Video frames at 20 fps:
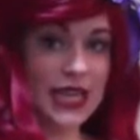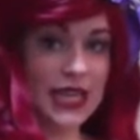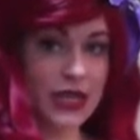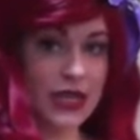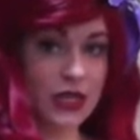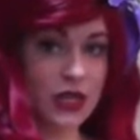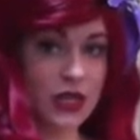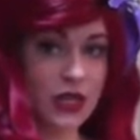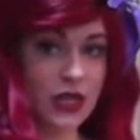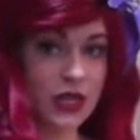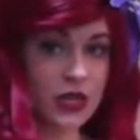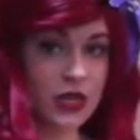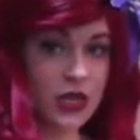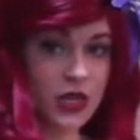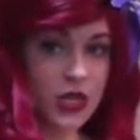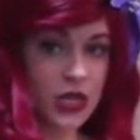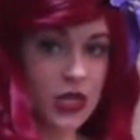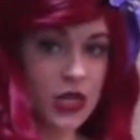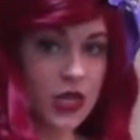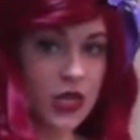we would
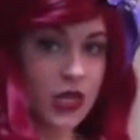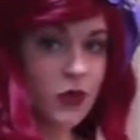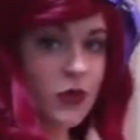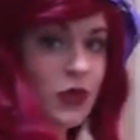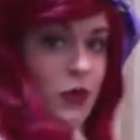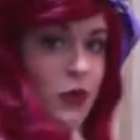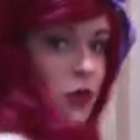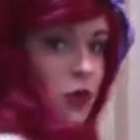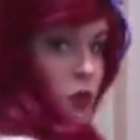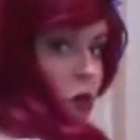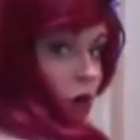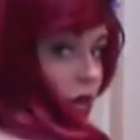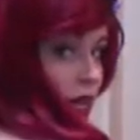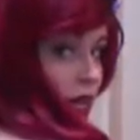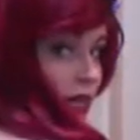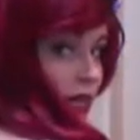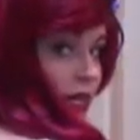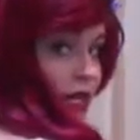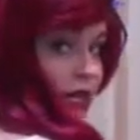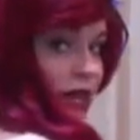want 2
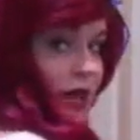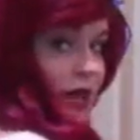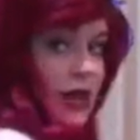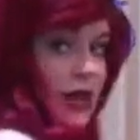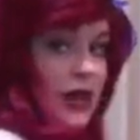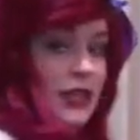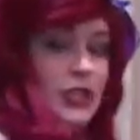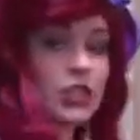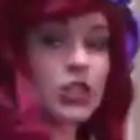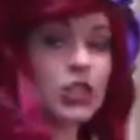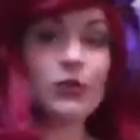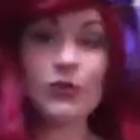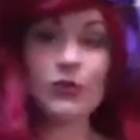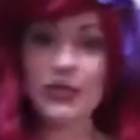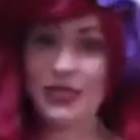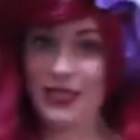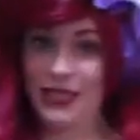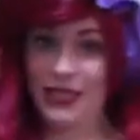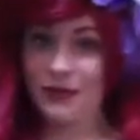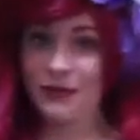seams.
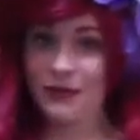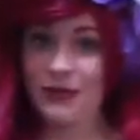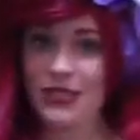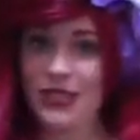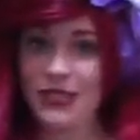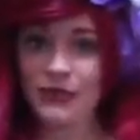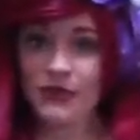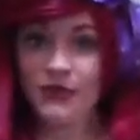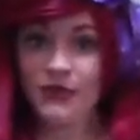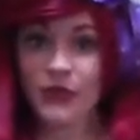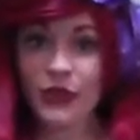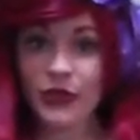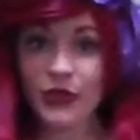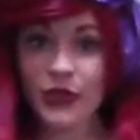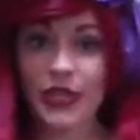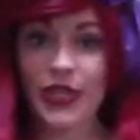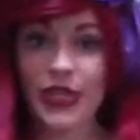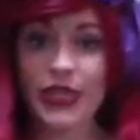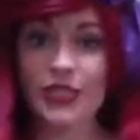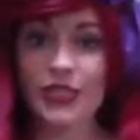Nude leotard.
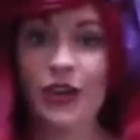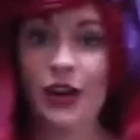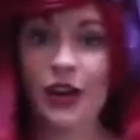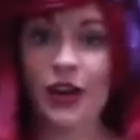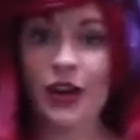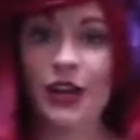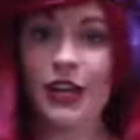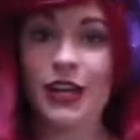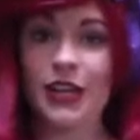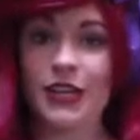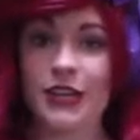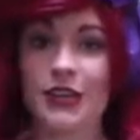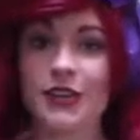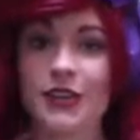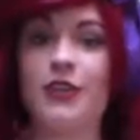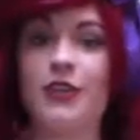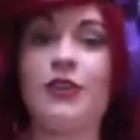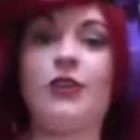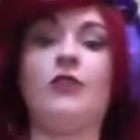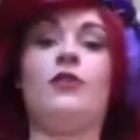We've got
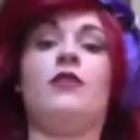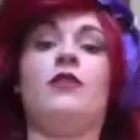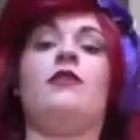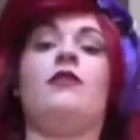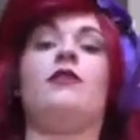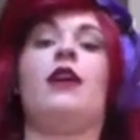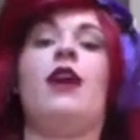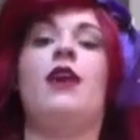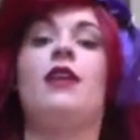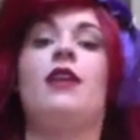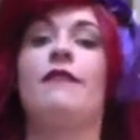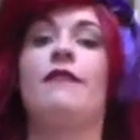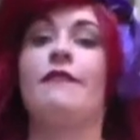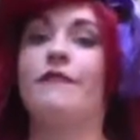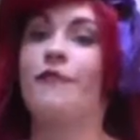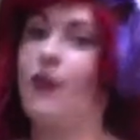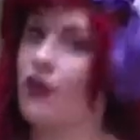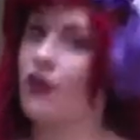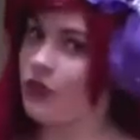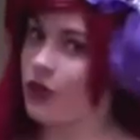Velcro
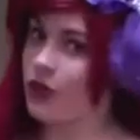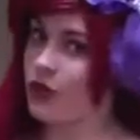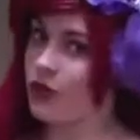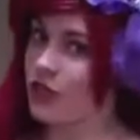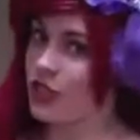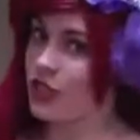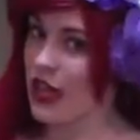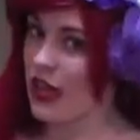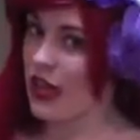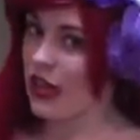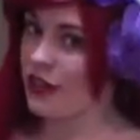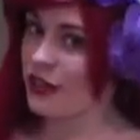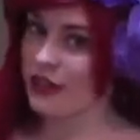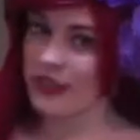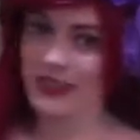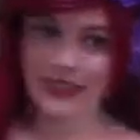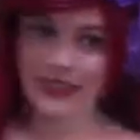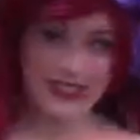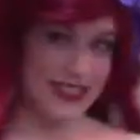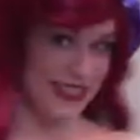shells.
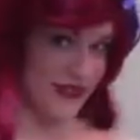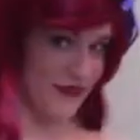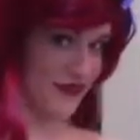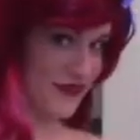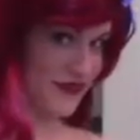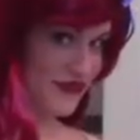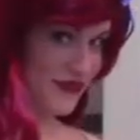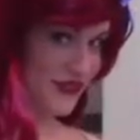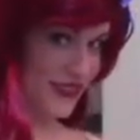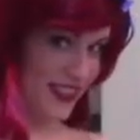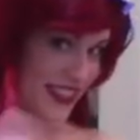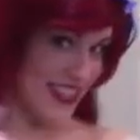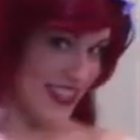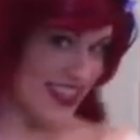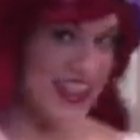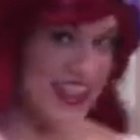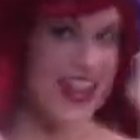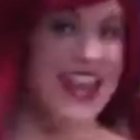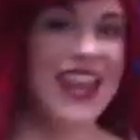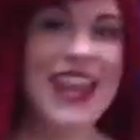And that
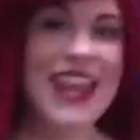wig that